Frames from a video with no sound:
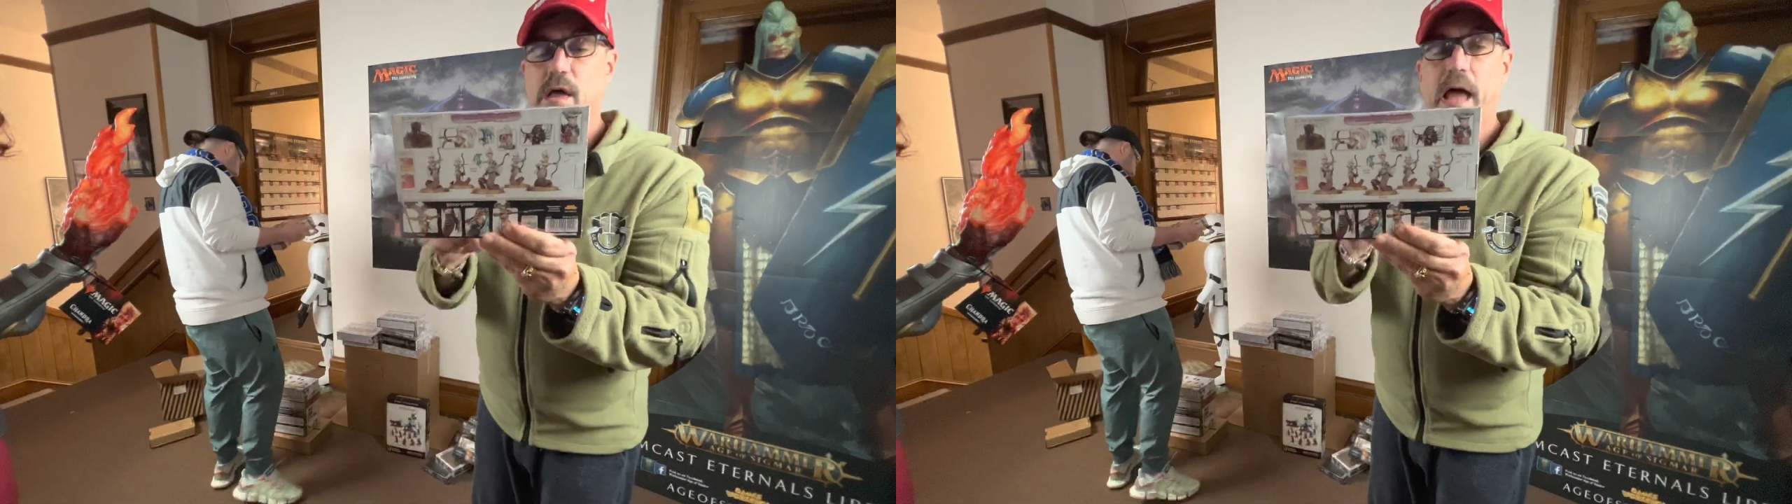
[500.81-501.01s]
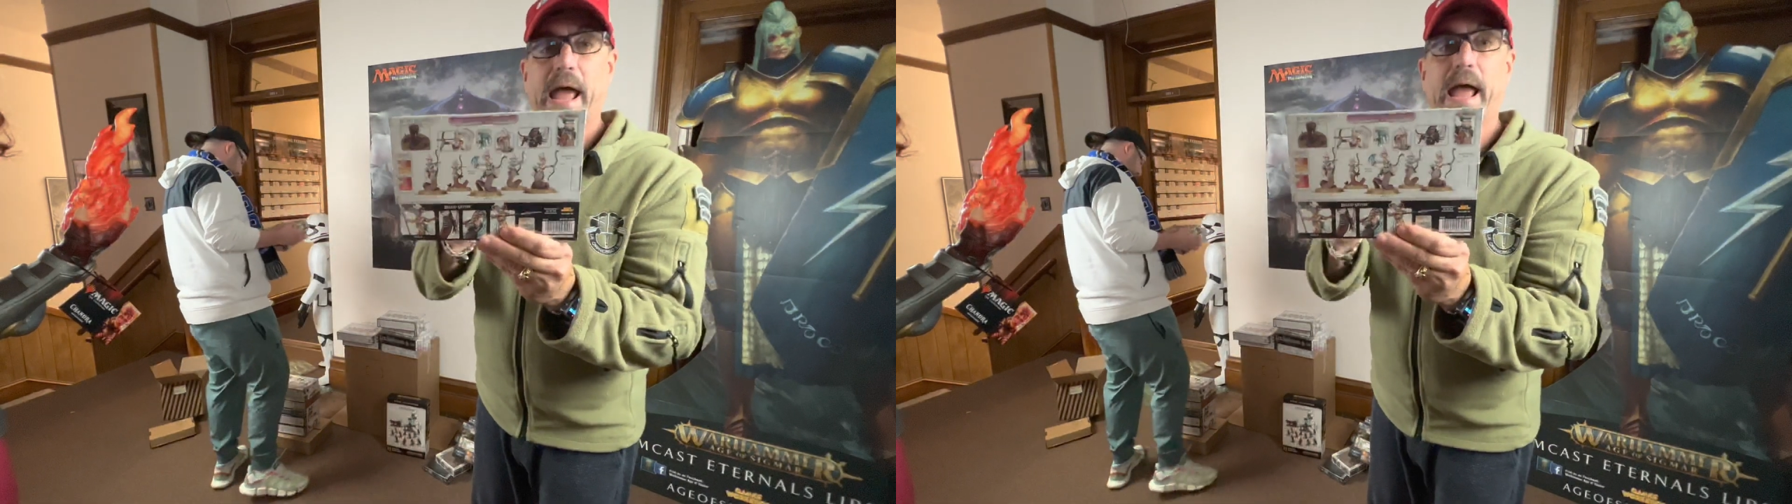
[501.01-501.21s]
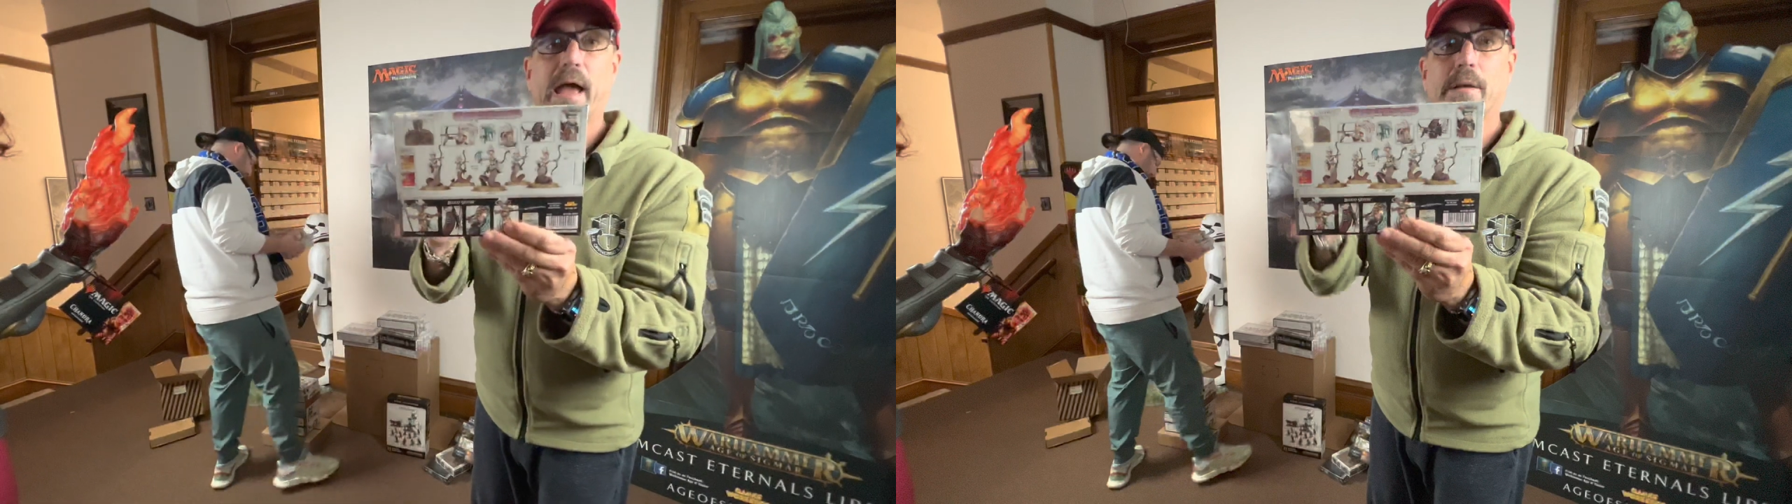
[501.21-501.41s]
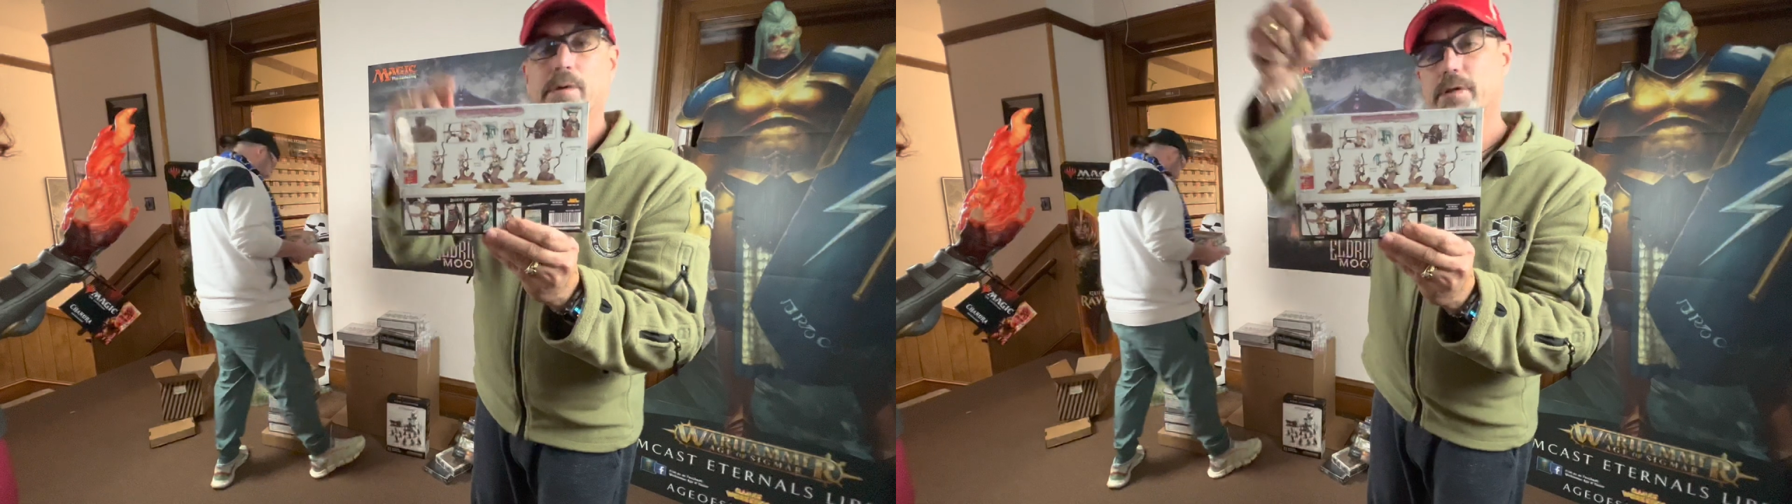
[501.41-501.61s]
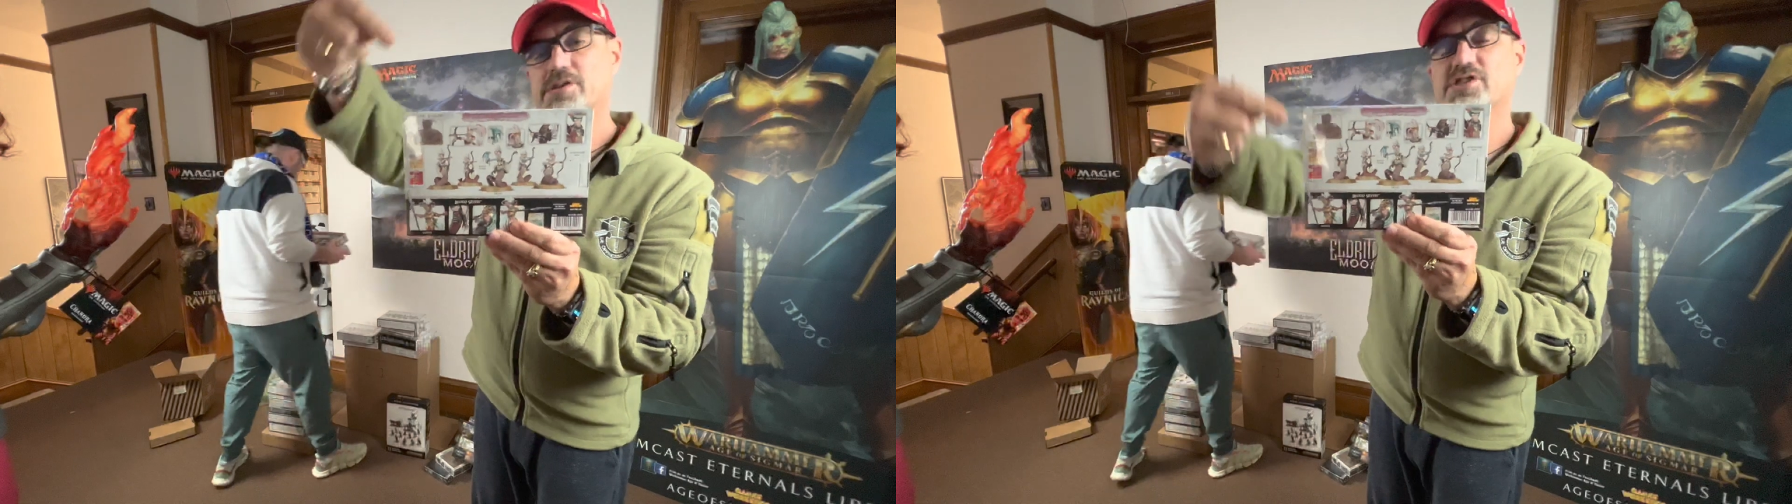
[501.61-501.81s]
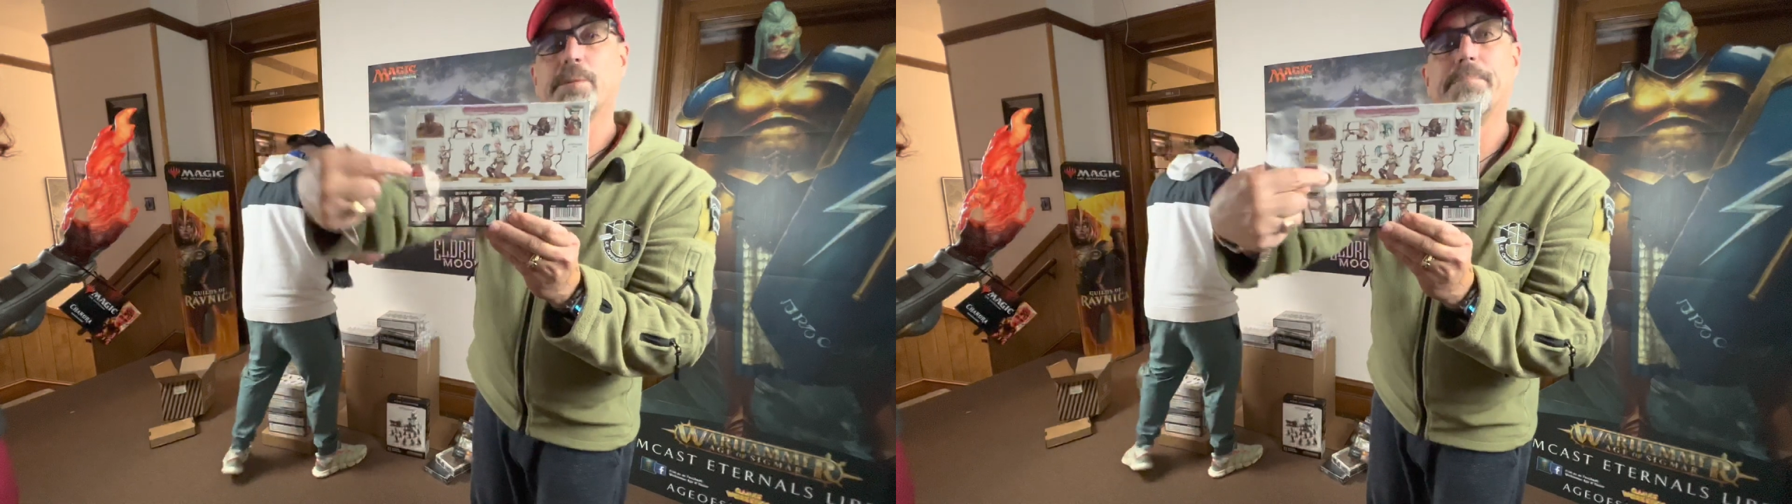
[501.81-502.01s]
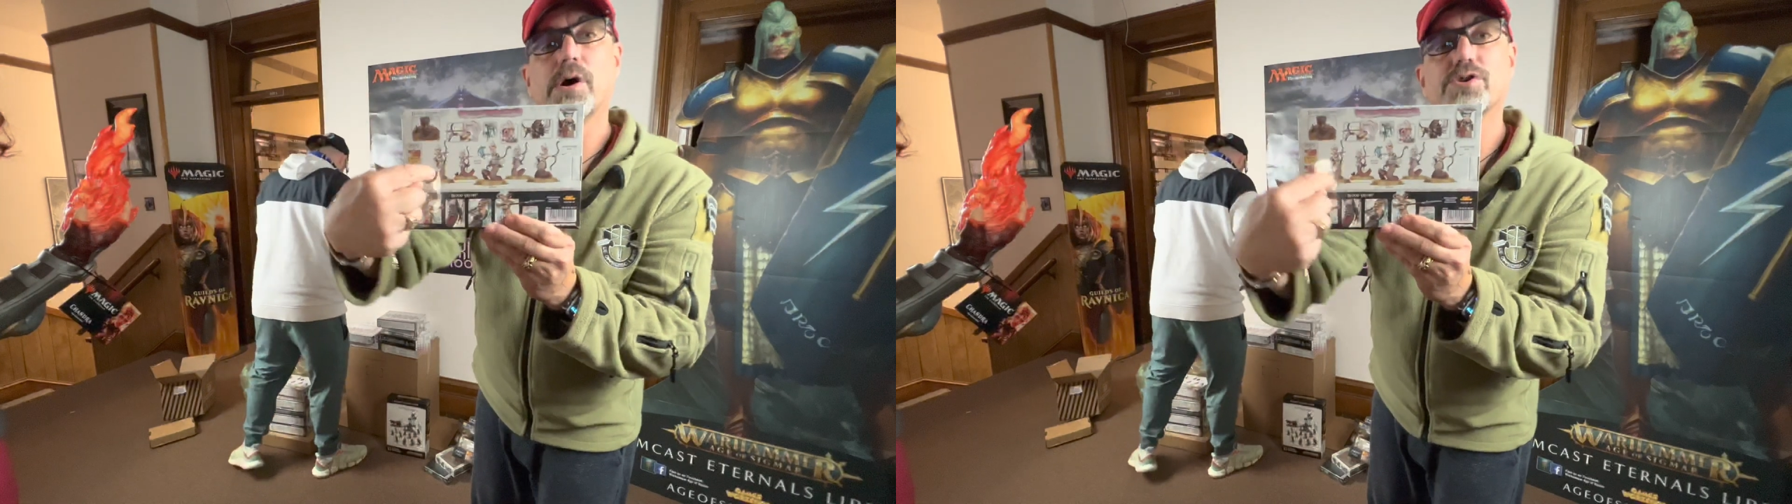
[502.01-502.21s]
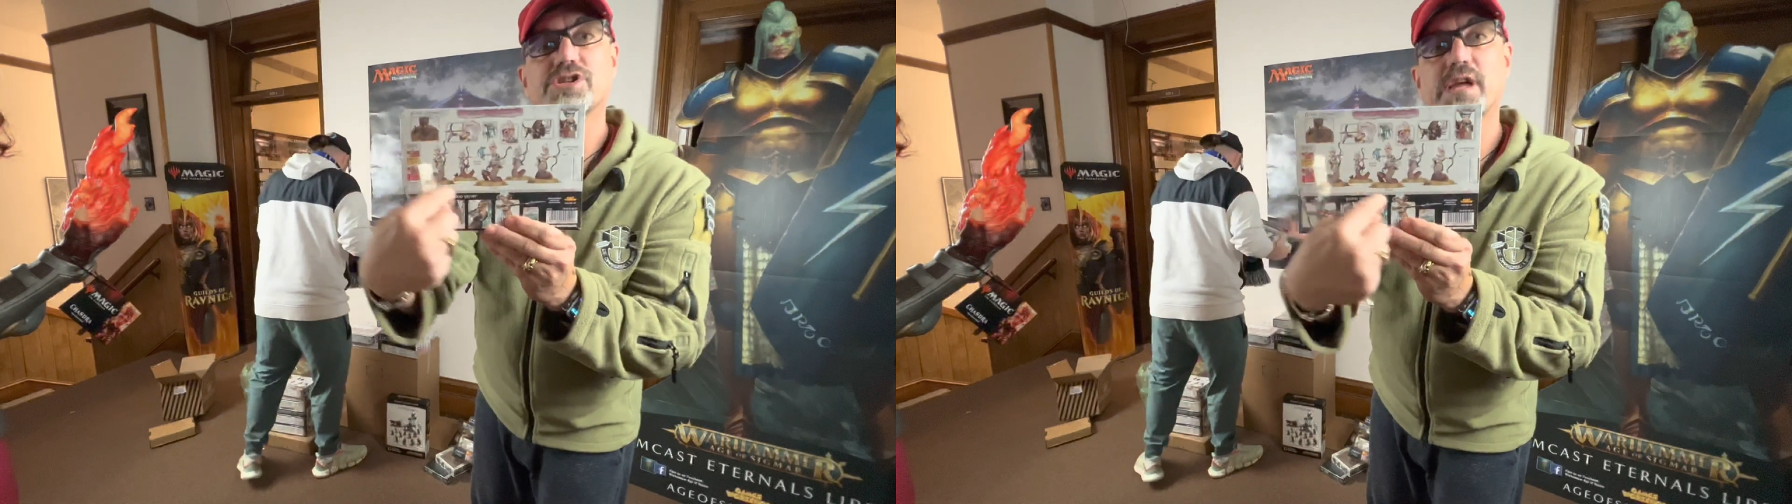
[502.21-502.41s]
And it's the
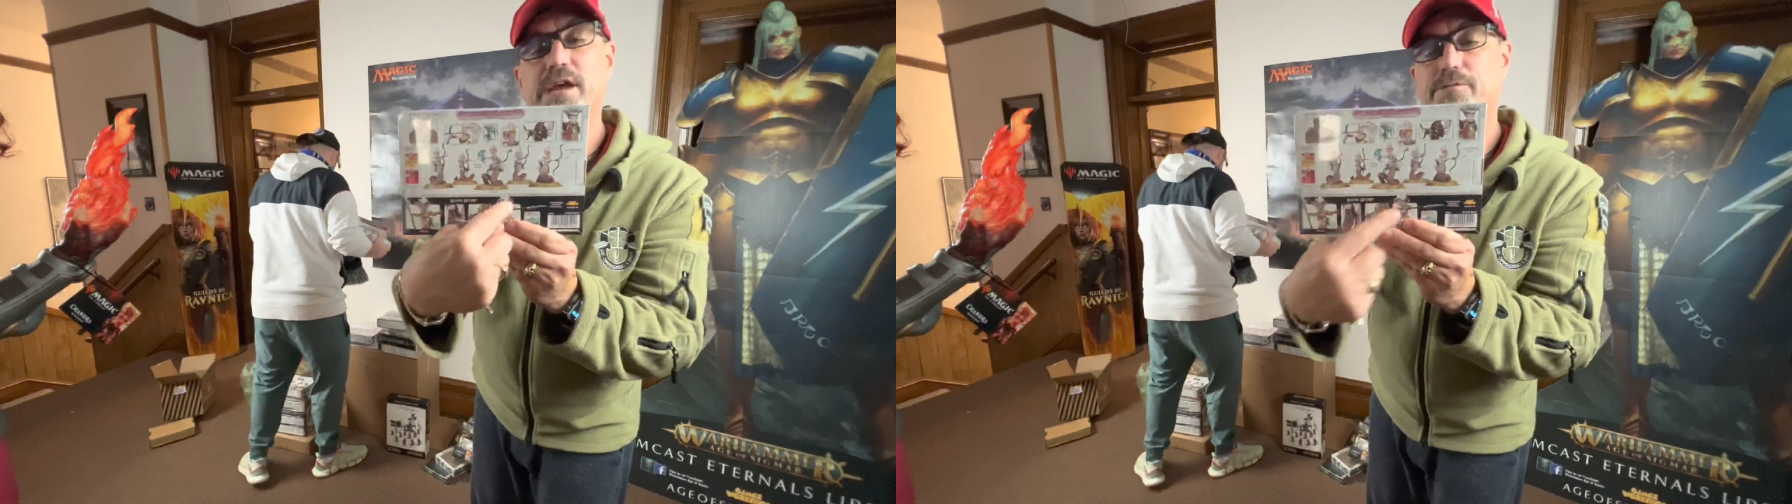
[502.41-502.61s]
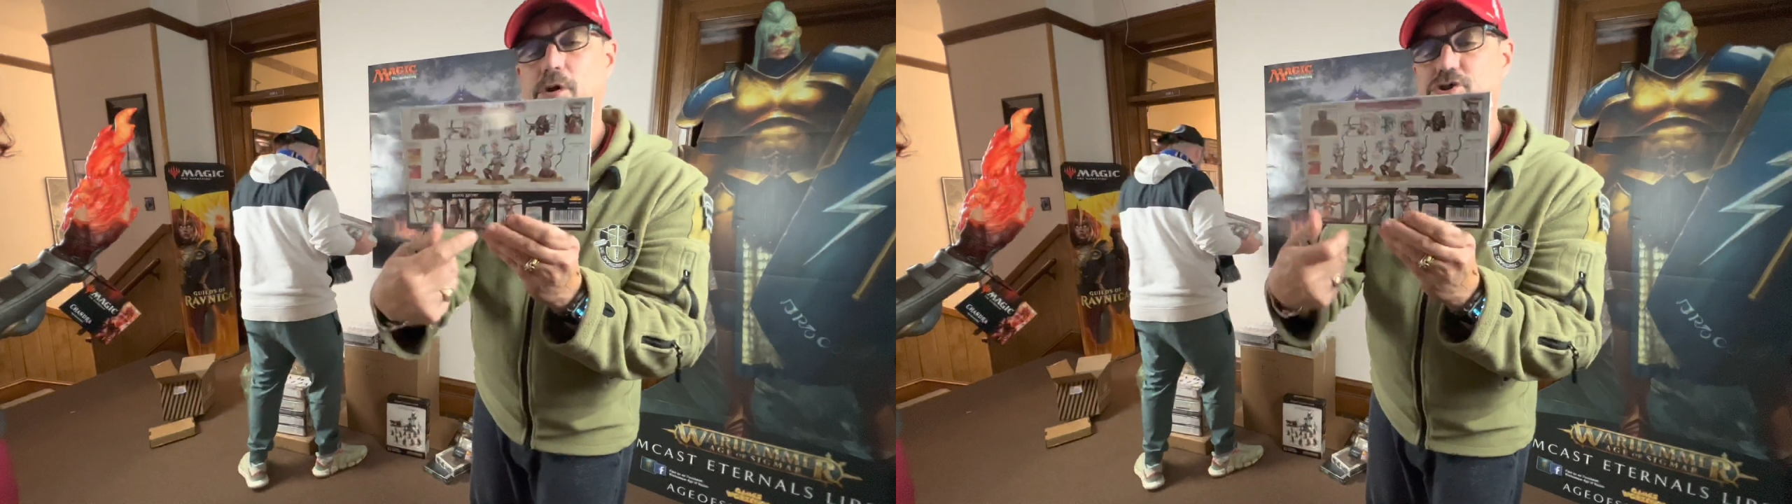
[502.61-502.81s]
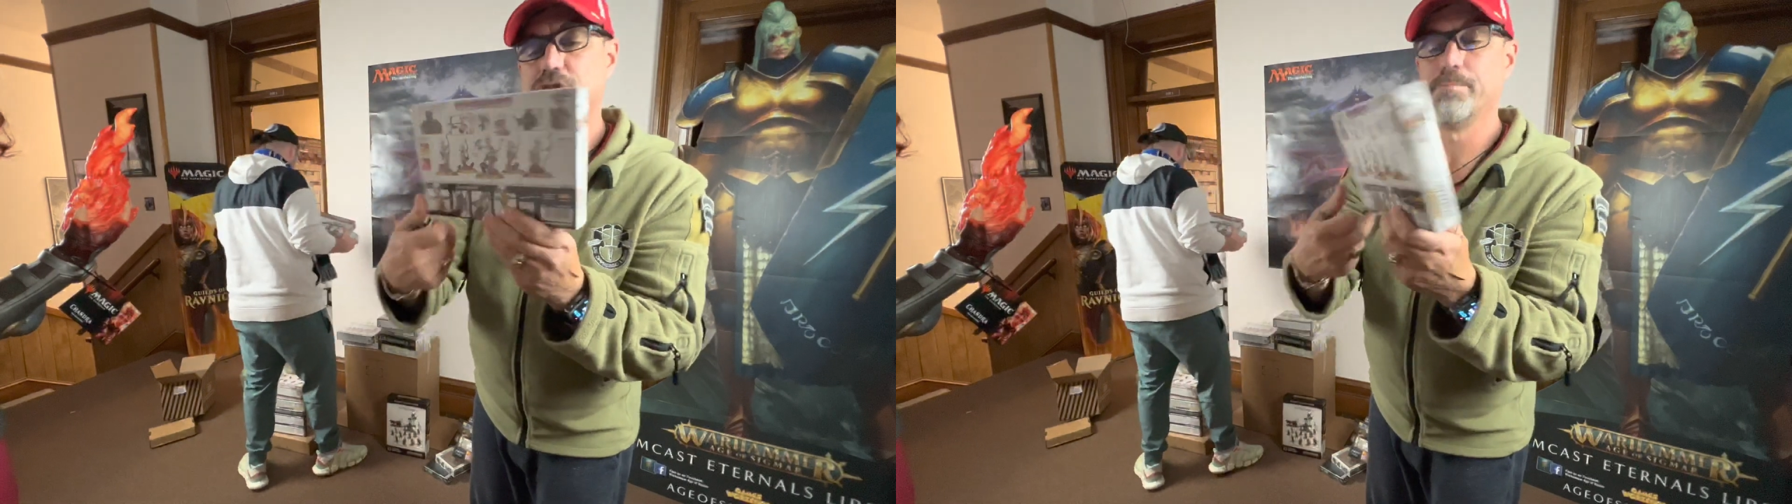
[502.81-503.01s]
Bow Snake version,